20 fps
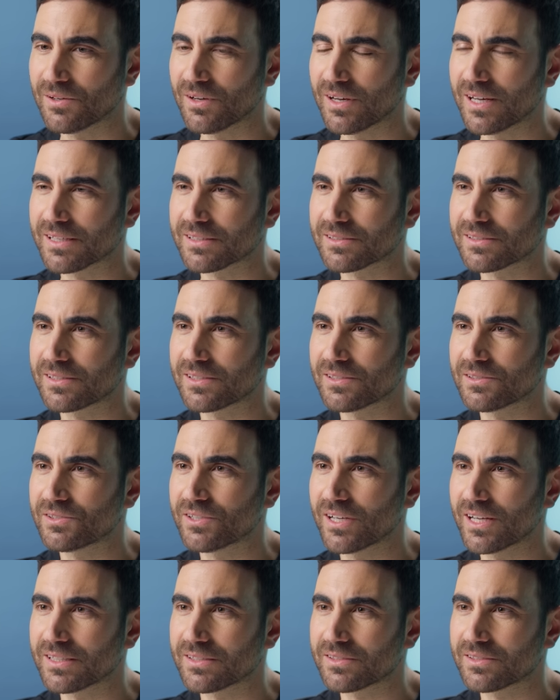not ours to
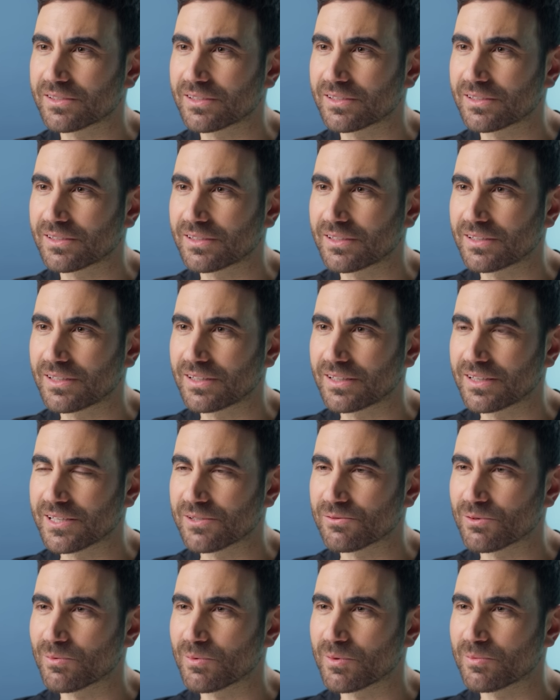judge
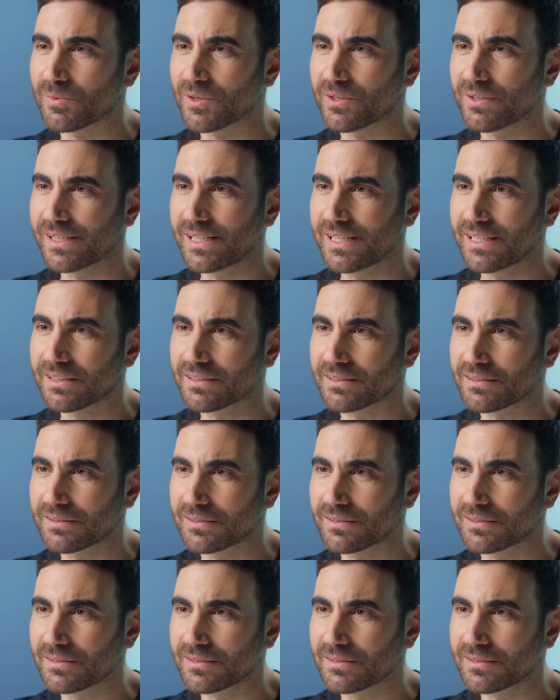this woman morally,